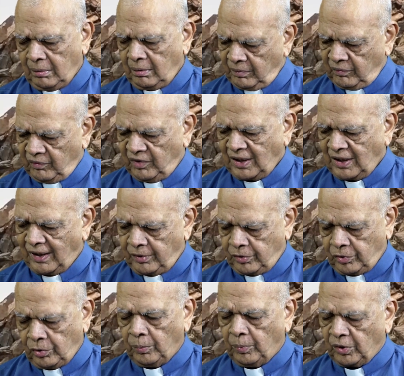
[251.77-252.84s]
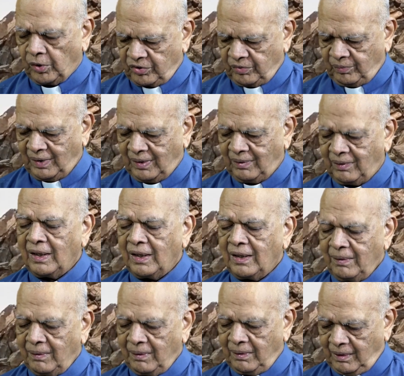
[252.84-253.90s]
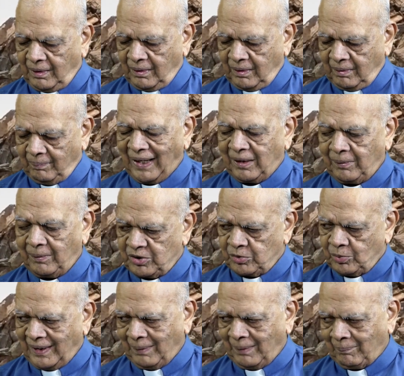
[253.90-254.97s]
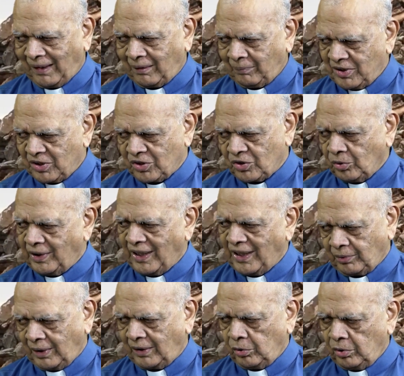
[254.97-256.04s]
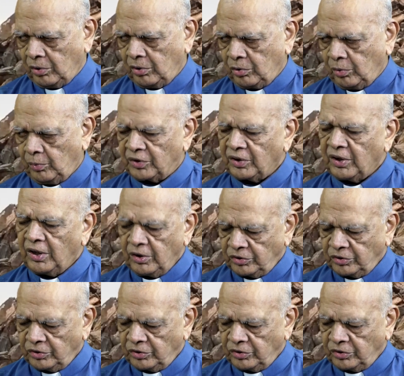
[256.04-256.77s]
which are 2 books, meaning Maccabees 1 and Maccabees 2, that's why two.